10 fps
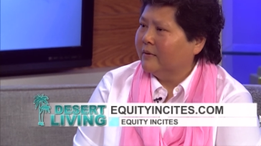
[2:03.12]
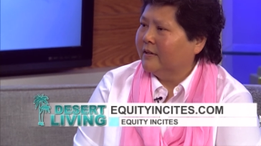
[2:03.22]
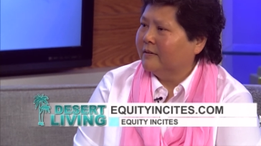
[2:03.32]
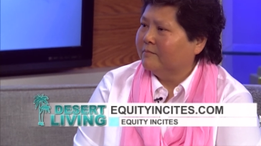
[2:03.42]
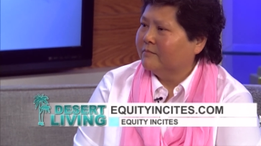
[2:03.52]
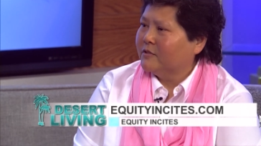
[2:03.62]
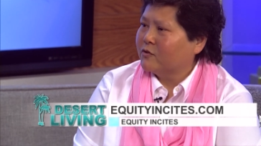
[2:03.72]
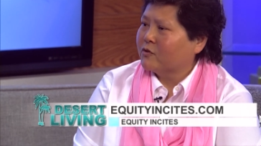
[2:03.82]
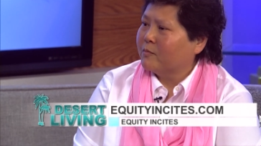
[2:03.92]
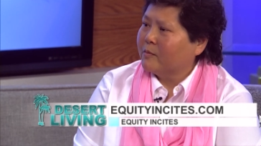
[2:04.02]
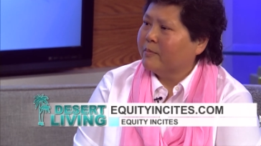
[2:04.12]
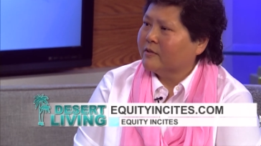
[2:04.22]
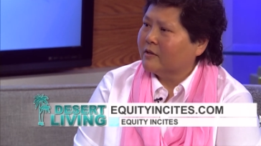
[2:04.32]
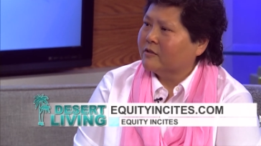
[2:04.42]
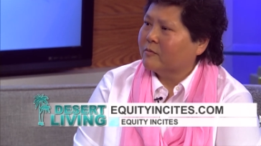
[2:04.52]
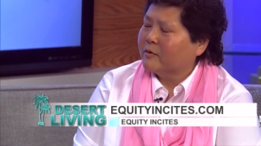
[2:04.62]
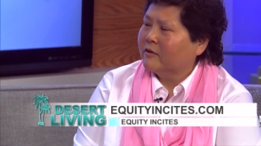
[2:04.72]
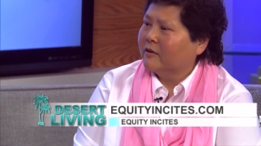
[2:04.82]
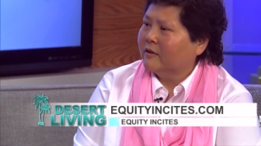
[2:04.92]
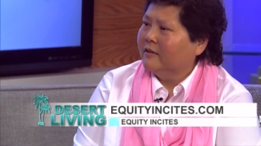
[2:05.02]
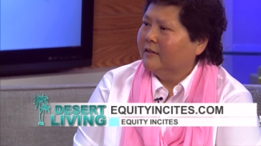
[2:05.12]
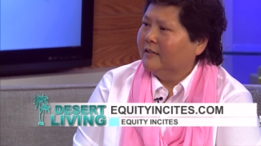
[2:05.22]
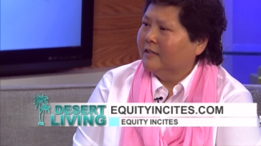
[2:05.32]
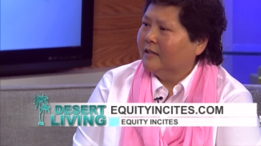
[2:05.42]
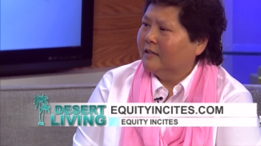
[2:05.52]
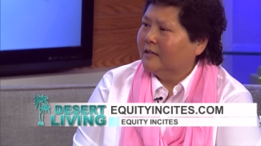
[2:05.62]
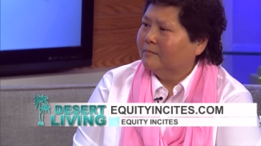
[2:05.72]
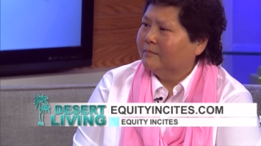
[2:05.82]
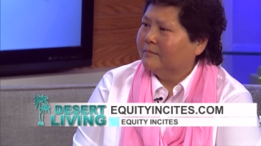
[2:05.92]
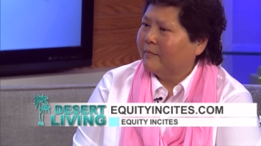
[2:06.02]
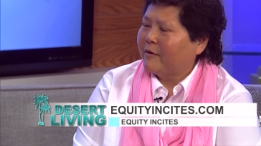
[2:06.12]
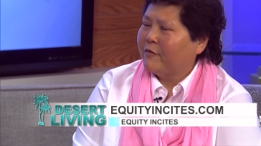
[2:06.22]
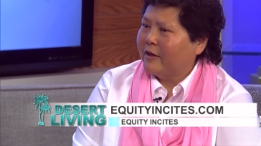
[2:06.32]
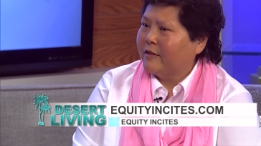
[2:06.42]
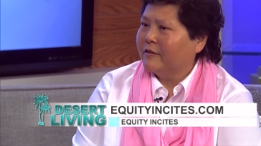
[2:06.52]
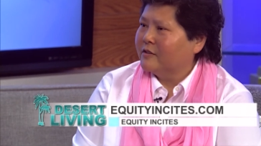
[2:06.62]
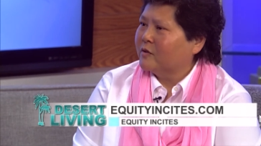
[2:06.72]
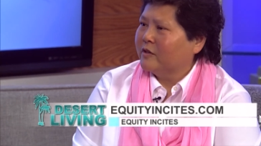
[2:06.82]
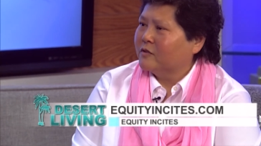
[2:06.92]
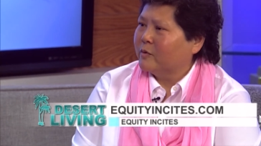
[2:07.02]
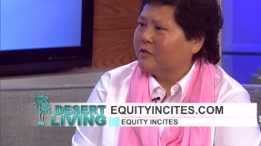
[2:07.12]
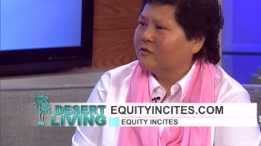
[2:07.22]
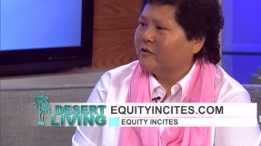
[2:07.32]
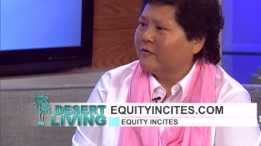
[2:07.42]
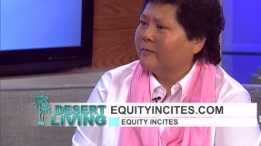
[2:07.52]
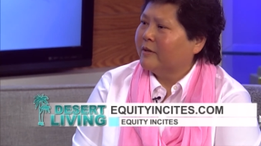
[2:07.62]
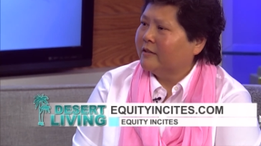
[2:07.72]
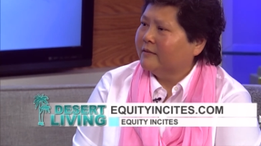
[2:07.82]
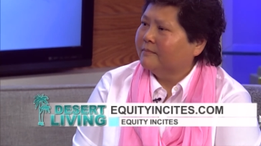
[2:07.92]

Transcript: a social purpose entrepreneur, um, my faith is is what's driven me.